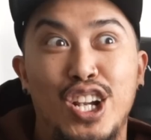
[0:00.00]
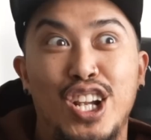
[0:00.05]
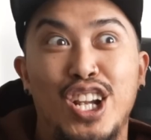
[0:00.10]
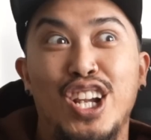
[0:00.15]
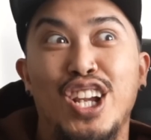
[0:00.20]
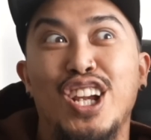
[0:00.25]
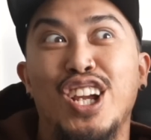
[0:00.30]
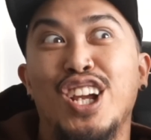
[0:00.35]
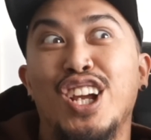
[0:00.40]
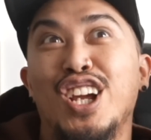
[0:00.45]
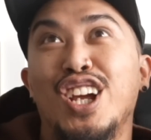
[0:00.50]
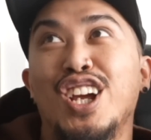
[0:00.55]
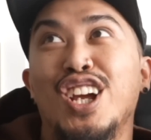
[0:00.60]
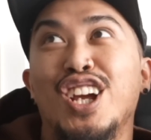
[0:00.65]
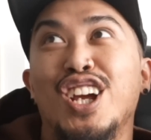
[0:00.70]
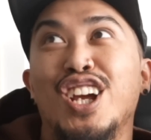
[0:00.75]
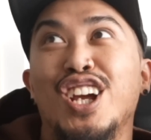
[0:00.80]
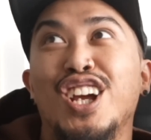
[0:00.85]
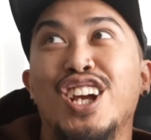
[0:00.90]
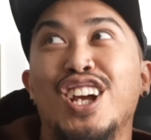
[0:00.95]

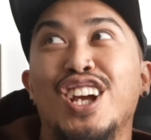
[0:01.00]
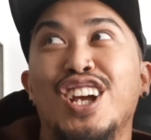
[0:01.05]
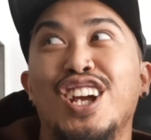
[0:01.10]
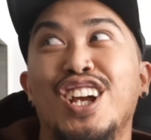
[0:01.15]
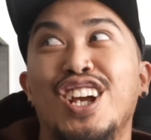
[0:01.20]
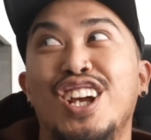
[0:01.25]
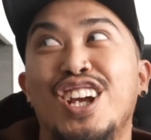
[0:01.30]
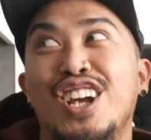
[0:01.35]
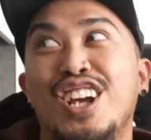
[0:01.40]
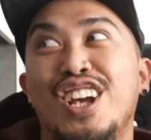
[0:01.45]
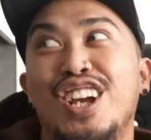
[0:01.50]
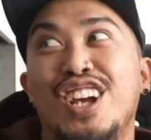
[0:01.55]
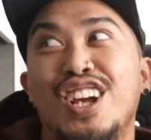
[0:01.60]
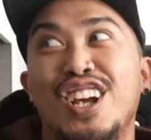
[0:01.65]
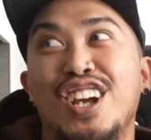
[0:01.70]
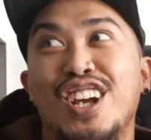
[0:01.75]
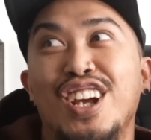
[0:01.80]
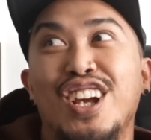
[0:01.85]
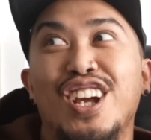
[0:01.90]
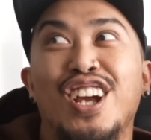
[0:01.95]

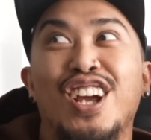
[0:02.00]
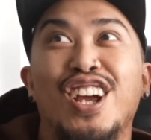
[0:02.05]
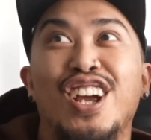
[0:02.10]
[no speech]